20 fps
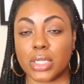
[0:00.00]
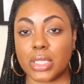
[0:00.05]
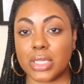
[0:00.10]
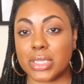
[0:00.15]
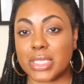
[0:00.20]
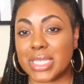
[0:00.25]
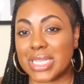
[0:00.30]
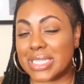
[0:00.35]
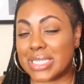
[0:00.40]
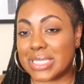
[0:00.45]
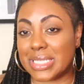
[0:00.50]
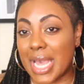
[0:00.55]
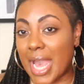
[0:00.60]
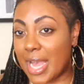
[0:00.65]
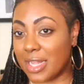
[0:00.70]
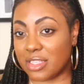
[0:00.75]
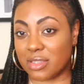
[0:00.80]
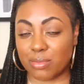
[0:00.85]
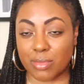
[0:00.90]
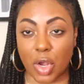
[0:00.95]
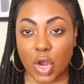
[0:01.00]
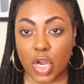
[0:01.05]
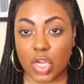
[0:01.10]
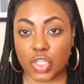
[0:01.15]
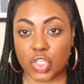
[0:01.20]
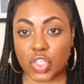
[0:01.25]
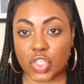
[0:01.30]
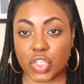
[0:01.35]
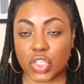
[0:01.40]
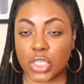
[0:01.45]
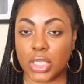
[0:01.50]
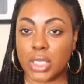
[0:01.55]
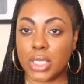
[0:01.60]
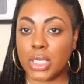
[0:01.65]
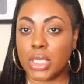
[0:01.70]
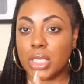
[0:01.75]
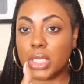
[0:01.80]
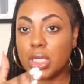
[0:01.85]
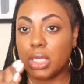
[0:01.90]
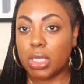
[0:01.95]
since last March.
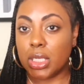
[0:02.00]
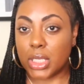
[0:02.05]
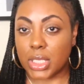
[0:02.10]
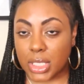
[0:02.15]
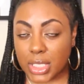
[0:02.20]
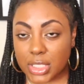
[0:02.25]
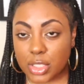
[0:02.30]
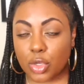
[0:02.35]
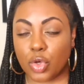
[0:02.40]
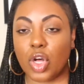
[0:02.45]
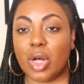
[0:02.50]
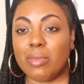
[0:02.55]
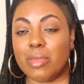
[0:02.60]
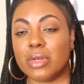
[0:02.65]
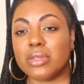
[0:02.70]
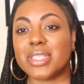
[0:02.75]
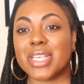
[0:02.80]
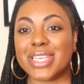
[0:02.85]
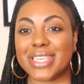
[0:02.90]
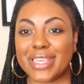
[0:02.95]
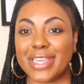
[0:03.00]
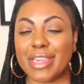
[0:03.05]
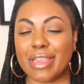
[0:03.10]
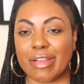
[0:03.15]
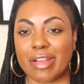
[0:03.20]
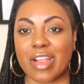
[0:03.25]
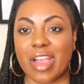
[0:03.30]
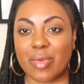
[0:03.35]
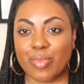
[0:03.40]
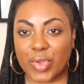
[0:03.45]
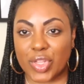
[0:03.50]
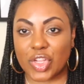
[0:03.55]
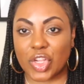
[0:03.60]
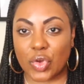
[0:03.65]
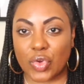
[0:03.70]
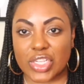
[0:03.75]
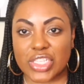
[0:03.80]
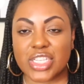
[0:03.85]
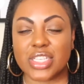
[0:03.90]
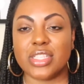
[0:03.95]
So almost a year I've been
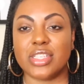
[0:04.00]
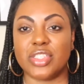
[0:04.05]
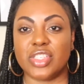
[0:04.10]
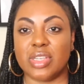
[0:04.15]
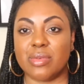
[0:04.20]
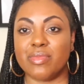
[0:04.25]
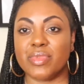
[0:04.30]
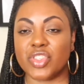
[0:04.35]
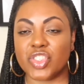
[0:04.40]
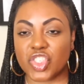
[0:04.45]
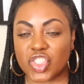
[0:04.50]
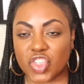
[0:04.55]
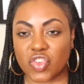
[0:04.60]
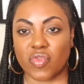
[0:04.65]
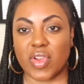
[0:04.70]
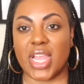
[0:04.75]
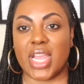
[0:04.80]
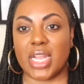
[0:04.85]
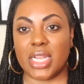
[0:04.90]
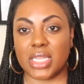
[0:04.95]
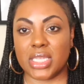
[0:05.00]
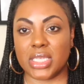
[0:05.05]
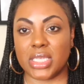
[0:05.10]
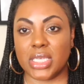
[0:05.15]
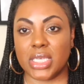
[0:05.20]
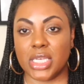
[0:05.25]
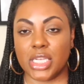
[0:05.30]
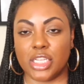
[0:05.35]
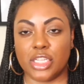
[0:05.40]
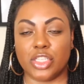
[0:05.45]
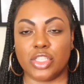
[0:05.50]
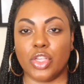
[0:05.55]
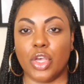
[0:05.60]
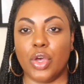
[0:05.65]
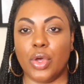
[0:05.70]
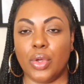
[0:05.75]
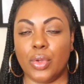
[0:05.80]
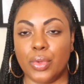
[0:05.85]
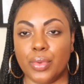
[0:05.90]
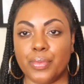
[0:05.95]
going to the gym straight.
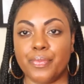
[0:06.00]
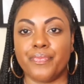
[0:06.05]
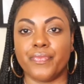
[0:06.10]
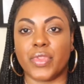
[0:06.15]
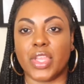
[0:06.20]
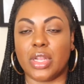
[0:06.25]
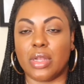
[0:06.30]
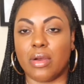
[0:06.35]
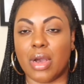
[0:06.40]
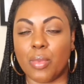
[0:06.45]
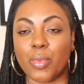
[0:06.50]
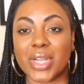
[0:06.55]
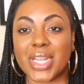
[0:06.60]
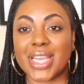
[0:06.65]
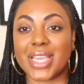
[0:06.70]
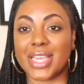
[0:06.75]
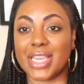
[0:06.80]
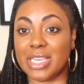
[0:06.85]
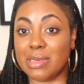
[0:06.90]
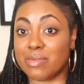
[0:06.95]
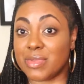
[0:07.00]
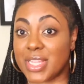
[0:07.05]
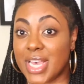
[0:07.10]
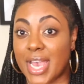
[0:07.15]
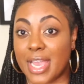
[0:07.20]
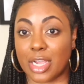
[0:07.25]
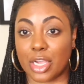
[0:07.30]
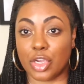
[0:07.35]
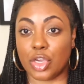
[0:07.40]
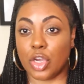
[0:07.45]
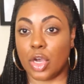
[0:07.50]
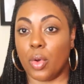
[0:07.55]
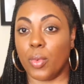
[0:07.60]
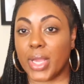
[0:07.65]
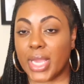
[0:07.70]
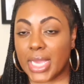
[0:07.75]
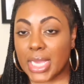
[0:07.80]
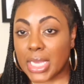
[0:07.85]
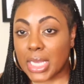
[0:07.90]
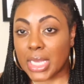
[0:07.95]
So, I want to keep that
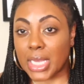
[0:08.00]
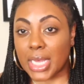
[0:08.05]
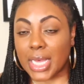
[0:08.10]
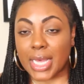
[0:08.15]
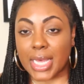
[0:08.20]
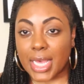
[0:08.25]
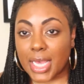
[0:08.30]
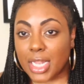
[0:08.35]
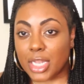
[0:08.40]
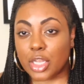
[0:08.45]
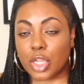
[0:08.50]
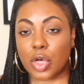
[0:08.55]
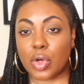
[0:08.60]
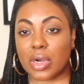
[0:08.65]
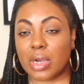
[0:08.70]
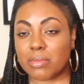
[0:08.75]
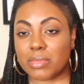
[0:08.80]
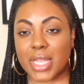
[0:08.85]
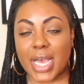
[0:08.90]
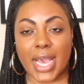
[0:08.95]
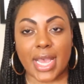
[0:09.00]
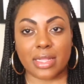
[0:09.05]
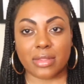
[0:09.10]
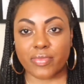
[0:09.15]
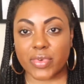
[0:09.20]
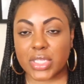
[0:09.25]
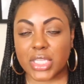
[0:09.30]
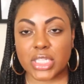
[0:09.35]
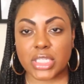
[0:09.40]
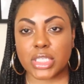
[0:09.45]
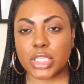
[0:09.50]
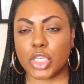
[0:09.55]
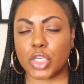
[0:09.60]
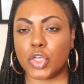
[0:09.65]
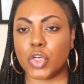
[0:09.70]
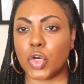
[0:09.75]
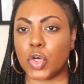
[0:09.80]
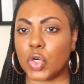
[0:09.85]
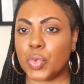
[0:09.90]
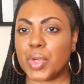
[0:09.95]
going. And no, I'm not really to the
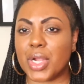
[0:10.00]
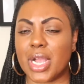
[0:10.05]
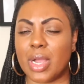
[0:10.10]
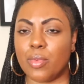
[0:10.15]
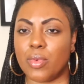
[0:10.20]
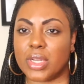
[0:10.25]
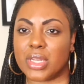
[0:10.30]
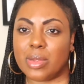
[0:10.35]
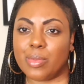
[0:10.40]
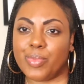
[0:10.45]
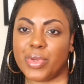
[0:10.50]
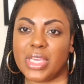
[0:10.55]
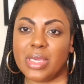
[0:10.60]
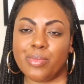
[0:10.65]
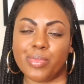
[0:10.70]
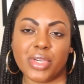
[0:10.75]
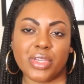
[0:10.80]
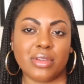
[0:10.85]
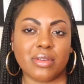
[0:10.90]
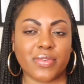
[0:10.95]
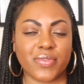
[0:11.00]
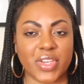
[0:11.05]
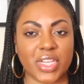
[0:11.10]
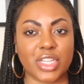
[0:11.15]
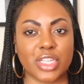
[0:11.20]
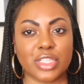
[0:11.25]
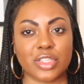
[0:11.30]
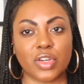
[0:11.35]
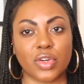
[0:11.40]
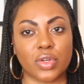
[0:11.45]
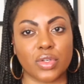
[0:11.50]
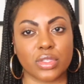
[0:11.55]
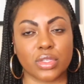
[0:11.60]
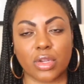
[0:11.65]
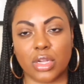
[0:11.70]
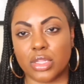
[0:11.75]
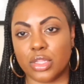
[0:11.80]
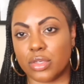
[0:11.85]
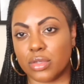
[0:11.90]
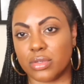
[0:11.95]
goal where I want to be, but your fitness goals are
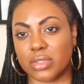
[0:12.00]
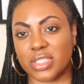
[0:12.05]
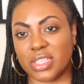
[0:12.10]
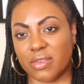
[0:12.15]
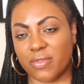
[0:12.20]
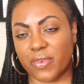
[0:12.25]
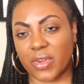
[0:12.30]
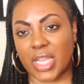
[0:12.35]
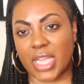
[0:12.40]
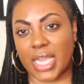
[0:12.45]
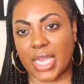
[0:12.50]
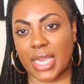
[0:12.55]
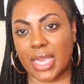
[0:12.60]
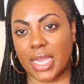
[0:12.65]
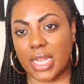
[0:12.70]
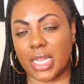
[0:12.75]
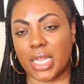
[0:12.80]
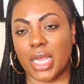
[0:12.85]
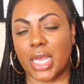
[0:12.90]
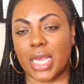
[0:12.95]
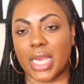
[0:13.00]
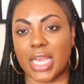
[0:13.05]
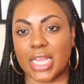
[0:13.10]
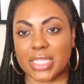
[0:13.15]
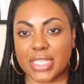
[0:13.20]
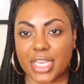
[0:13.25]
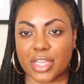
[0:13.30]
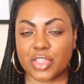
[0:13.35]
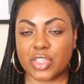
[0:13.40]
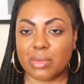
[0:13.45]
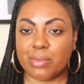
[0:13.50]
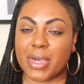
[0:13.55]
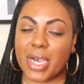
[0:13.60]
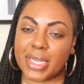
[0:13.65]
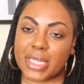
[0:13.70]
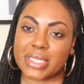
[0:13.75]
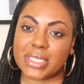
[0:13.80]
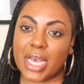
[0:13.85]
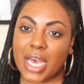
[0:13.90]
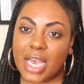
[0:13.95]
a little different, and it takes your
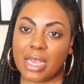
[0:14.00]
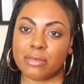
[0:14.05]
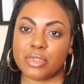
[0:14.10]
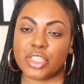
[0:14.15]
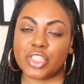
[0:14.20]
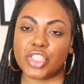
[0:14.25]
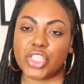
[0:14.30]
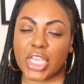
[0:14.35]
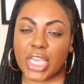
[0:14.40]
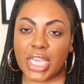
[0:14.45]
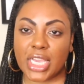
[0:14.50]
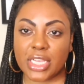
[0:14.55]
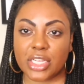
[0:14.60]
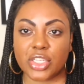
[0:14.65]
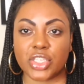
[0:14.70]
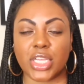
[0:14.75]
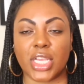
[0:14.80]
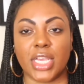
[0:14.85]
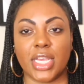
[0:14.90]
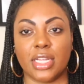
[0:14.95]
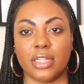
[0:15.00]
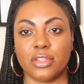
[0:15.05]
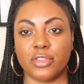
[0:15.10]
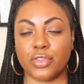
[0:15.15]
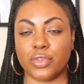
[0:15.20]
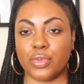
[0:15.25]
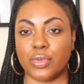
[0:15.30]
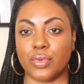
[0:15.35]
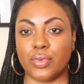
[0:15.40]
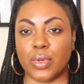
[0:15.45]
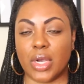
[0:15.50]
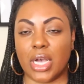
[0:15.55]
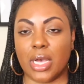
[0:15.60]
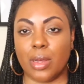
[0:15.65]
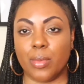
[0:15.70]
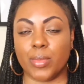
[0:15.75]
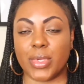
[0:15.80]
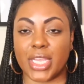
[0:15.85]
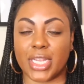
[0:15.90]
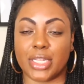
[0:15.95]
body time to change and to
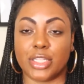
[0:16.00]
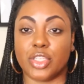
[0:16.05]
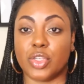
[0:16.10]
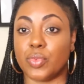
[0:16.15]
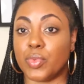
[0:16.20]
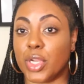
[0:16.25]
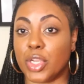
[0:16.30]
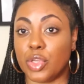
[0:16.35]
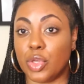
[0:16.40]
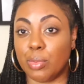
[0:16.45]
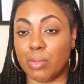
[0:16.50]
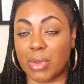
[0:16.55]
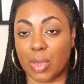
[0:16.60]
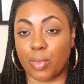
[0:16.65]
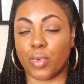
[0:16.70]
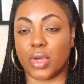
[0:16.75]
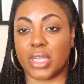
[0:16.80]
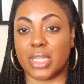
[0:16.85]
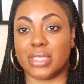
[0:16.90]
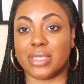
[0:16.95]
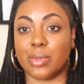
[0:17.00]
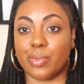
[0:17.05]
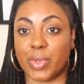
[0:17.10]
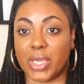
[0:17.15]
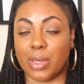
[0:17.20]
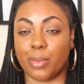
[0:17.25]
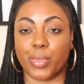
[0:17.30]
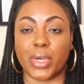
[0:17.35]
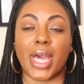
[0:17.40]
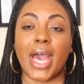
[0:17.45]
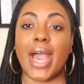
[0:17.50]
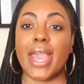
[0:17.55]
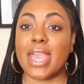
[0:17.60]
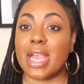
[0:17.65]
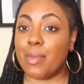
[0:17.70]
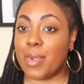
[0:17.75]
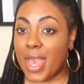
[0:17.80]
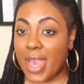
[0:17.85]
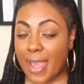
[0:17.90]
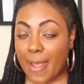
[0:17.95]
get it to where you may want it to be. But I
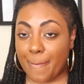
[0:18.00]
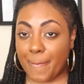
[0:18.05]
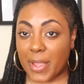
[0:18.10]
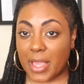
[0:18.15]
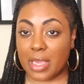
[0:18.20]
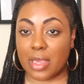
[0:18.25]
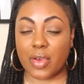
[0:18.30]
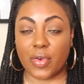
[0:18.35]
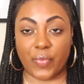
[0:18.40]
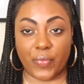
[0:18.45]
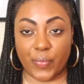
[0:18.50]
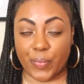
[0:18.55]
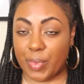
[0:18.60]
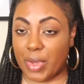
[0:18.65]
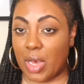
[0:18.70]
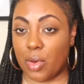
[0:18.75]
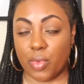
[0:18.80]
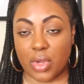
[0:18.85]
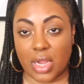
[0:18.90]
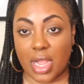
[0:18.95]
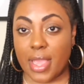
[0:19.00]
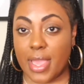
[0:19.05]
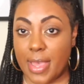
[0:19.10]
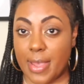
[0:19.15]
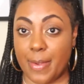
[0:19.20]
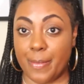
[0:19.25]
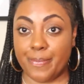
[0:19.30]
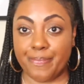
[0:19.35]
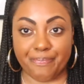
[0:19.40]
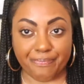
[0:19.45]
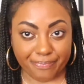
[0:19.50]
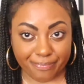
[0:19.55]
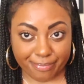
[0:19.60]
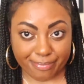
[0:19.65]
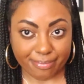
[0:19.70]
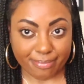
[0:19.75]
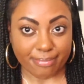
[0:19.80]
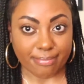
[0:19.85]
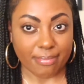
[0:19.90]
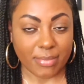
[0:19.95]
am happy about where I am.
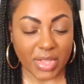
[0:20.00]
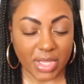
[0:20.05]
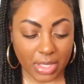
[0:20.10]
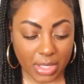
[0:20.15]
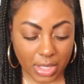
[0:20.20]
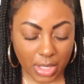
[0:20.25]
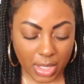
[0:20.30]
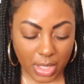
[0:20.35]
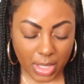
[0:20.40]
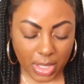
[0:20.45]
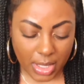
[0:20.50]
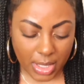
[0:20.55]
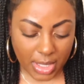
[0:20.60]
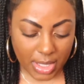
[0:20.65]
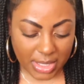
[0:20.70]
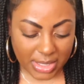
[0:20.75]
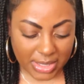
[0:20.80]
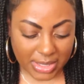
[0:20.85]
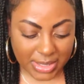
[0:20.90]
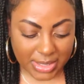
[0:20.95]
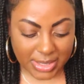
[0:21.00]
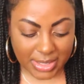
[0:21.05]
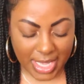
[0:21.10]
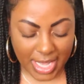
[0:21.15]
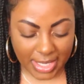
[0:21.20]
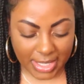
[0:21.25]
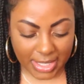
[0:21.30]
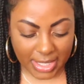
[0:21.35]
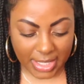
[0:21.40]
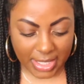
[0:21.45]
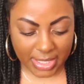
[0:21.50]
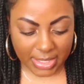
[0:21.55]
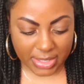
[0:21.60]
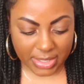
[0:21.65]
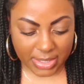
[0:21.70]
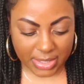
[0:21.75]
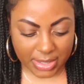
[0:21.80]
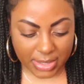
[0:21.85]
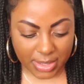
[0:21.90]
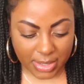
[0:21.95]
Second
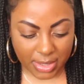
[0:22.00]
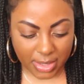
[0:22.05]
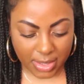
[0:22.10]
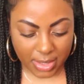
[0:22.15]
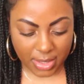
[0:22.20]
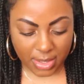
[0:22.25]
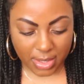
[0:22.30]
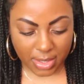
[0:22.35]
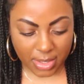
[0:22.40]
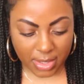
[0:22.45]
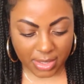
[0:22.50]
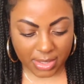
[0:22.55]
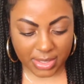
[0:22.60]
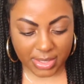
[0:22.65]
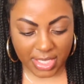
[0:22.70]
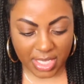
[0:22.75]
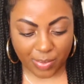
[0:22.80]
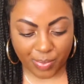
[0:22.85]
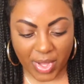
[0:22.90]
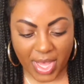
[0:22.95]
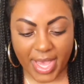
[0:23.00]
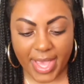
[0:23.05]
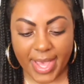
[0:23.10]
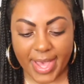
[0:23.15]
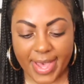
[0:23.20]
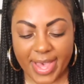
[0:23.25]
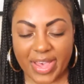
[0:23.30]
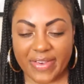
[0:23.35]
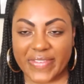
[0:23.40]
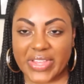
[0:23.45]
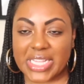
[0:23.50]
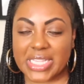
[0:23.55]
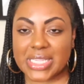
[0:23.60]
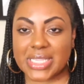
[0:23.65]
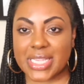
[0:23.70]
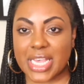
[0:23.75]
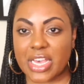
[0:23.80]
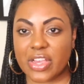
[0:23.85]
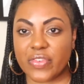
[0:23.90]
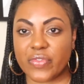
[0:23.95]
tip I have is
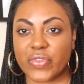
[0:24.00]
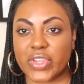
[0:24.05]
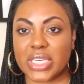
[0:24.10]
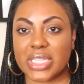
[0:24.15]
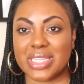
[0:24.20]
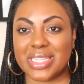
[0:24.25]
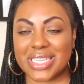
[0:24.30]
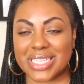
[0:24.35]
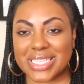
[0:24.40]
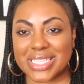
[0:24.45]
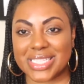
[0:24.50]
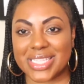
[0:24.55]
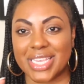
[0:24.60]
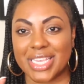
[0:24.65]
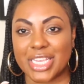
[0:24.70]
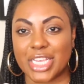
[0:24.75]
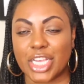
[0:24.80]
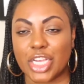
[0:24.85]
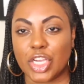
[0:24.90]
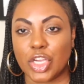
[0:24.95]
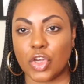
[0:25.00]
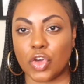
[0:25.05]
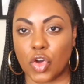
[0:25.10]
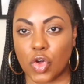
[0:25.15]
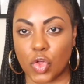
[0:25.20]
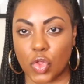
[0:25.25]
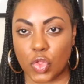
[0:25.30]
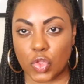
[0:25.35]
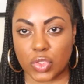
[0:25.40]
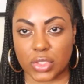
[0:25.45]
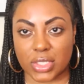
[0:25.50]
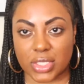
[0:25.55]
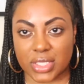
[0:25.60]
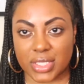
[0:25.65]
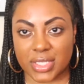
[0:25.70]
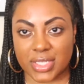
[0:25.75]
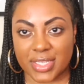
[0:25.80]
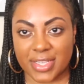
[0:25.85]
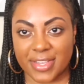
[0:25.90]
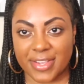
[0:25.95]
set realistic goals.